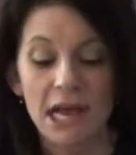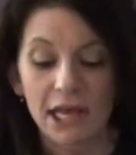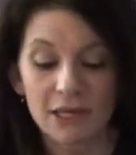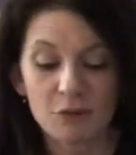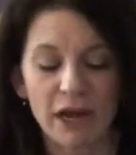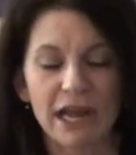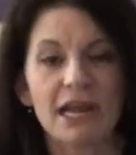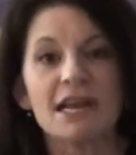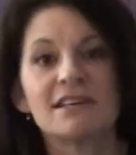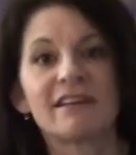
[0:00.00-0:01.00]
Anyway,
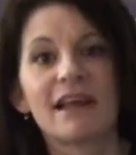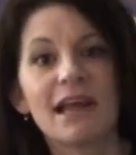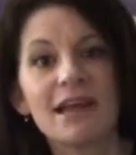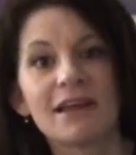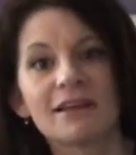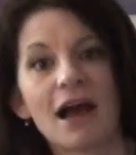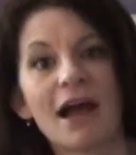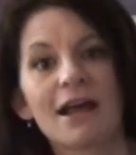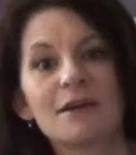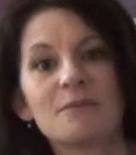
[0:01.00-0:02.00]
today
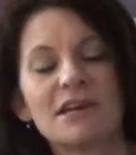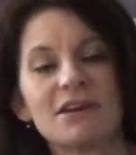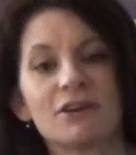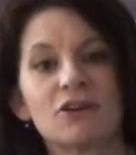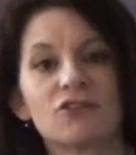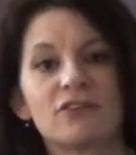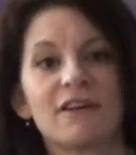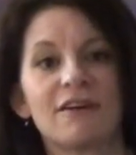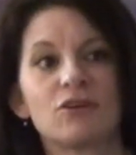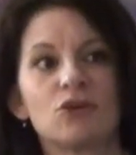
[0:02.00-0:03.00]
I am here to
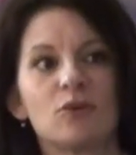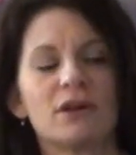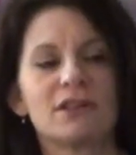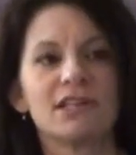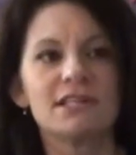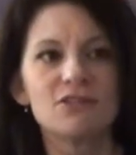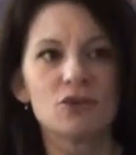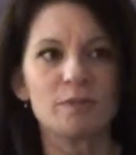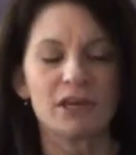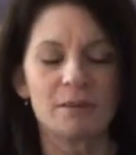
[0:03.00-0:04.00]
tell you a
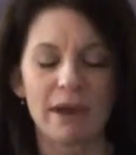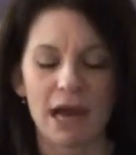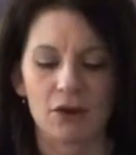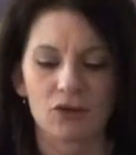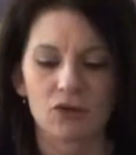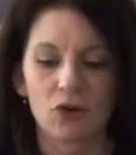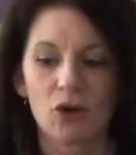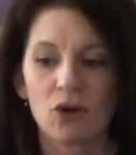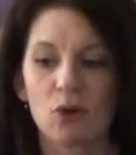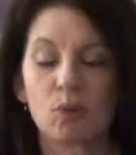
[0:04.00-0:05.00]
little bit about
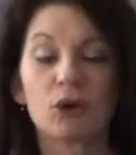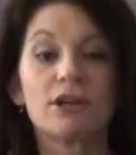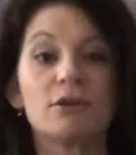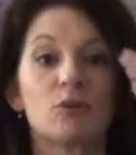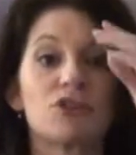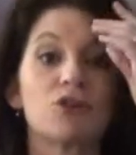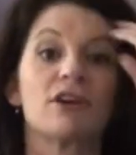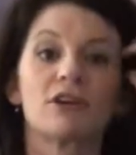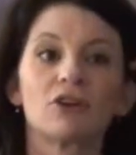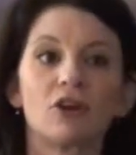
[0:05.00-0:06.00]
working with your
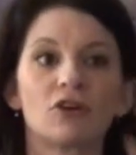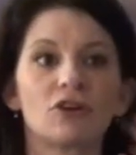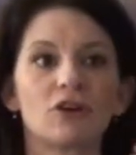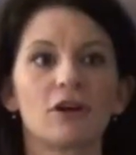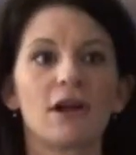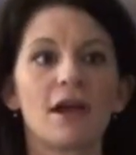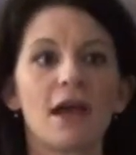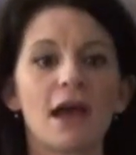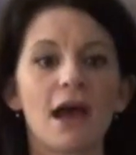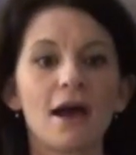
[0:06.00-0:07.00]
kindergartner
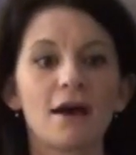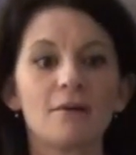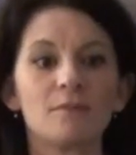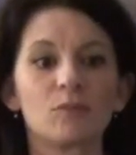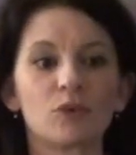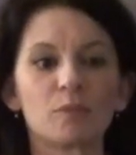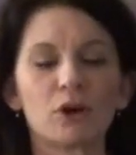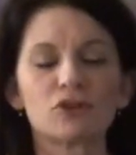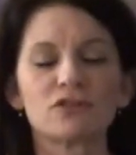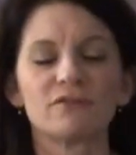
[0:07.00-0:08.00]
with
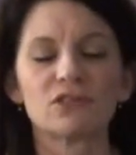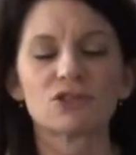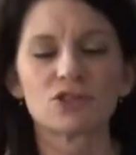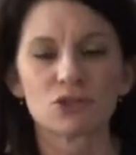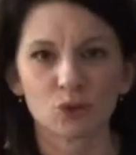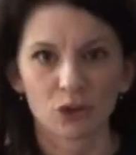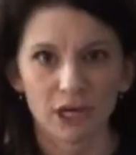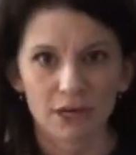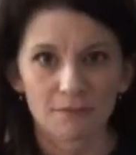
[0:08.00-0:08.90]
parts of a story.